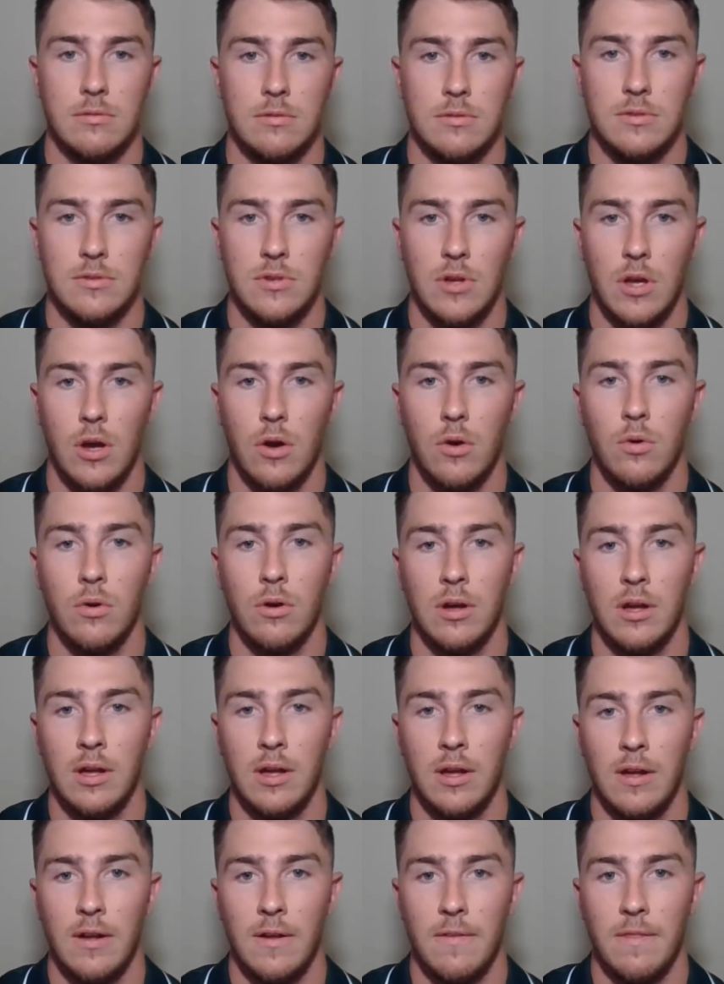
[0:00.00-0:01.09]
So,
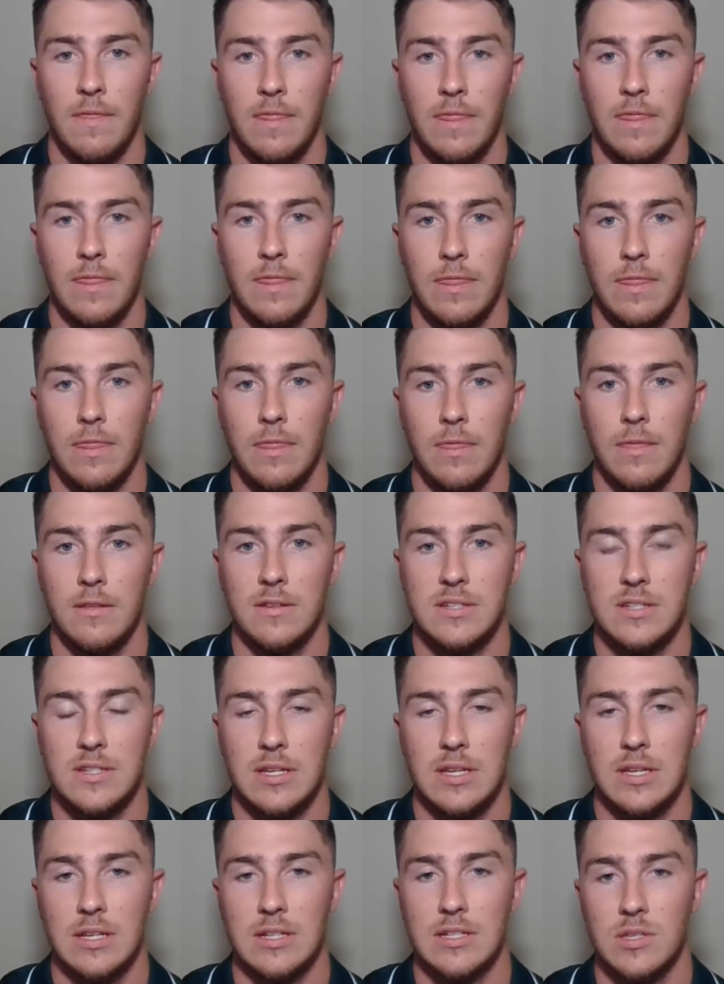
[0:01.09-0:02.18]

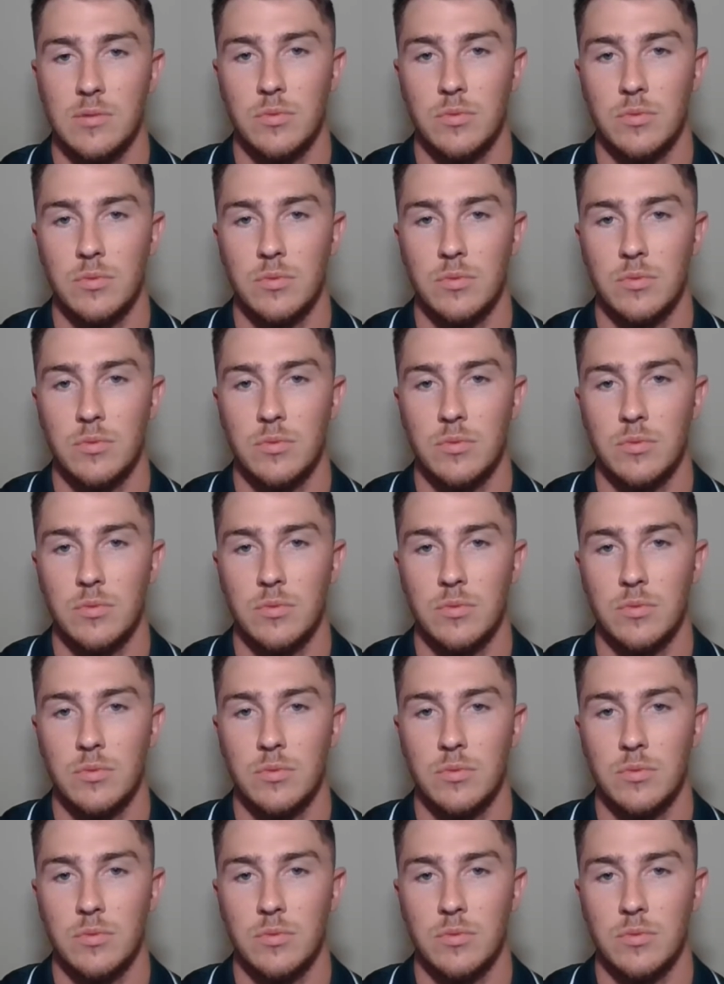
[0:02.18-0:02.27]
seeing as